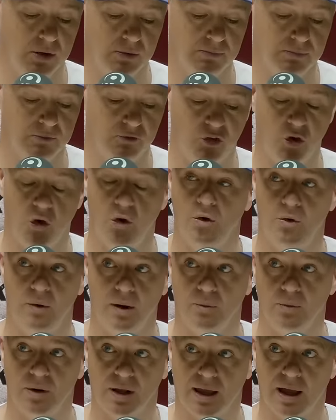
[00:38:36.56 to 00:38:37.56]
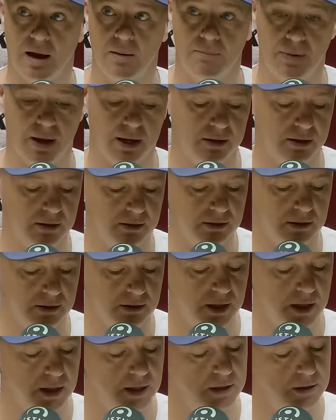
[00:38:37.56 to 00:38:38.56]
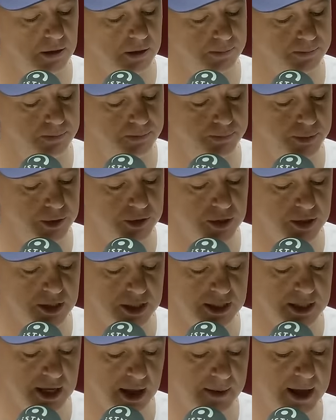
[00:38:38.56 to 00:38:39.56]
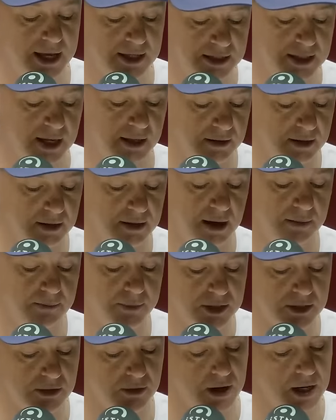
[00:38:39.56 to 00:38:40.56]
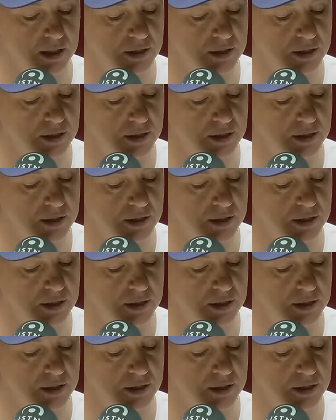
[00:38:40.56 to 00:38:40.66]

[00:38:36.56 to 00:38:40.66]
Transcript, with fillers: What a turnaround! What a comeback! He, like producer Sam has done the numbers